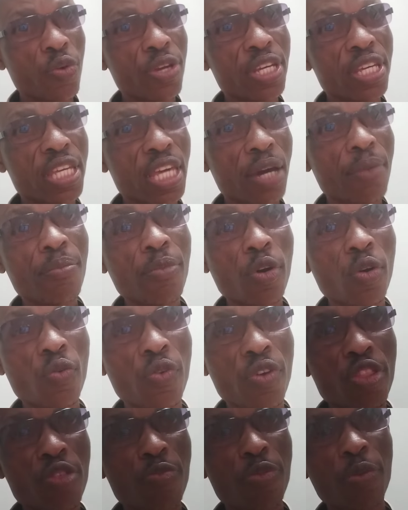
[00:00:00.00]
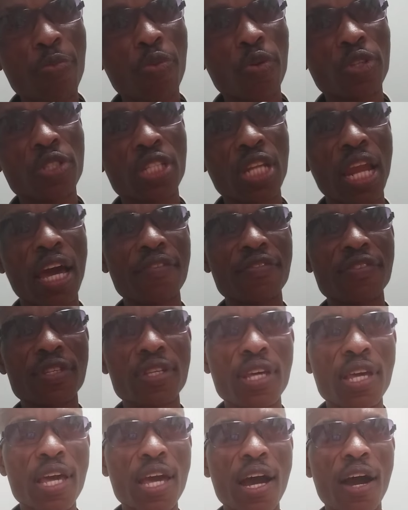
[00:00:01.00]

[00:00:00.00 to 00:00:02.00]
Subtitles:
We gamble with people's lives.